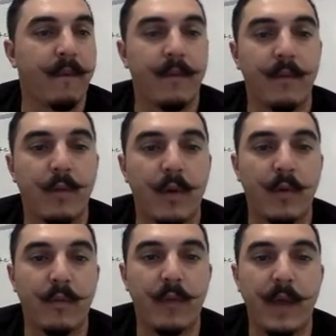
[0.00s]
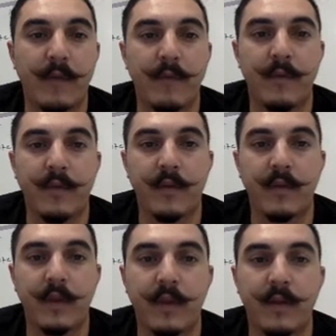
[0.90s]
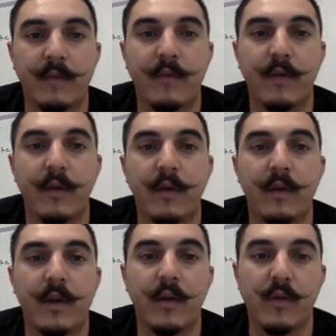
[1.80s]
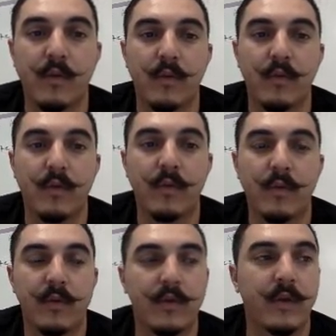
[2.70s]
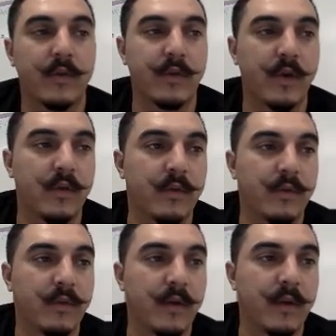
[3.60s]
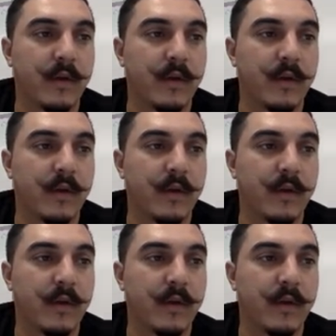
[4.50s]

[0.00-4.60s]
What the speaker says: where we have these lymphoid nodules. So these are the tonsils. Okay.